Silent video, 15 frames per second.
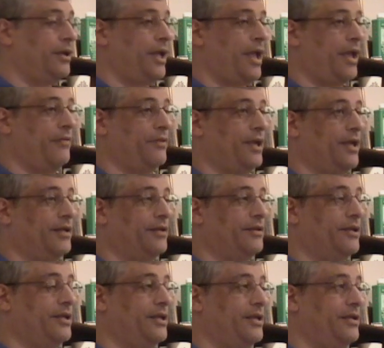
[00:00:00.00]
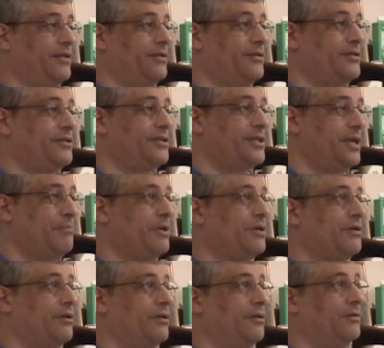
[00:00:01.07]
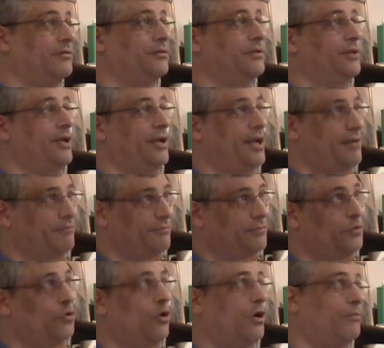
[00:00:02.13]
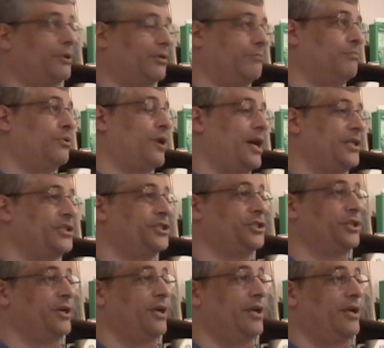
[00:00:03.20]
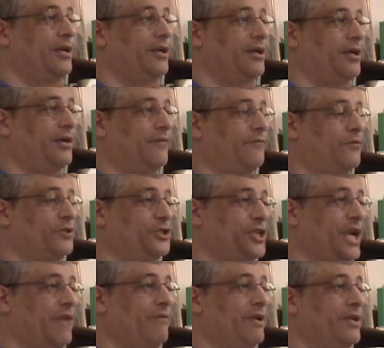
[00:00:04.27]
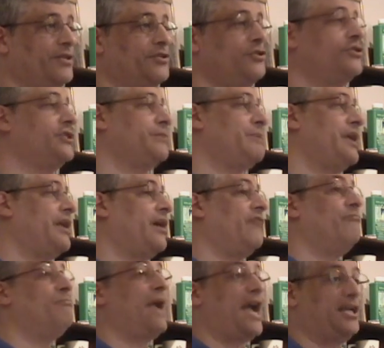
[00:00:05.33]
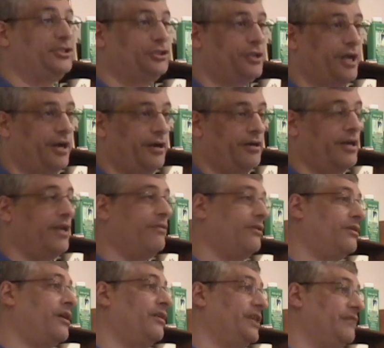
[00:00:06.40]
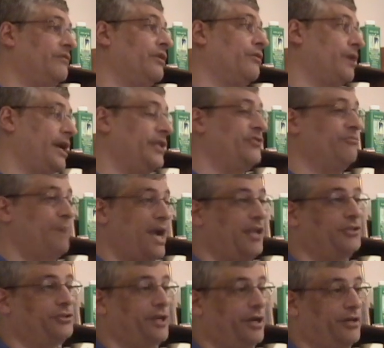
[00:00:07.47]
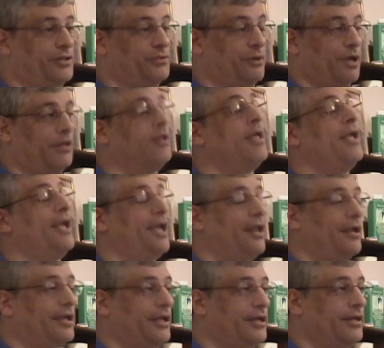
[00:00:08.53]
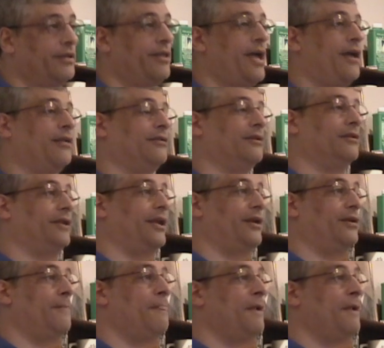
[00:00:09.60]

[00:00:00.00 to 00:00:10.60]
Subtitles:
And then the typical normal brush for shaving is usually made out of badger hair, and there are different grades of badger hair as well. And I'll get into that a little later.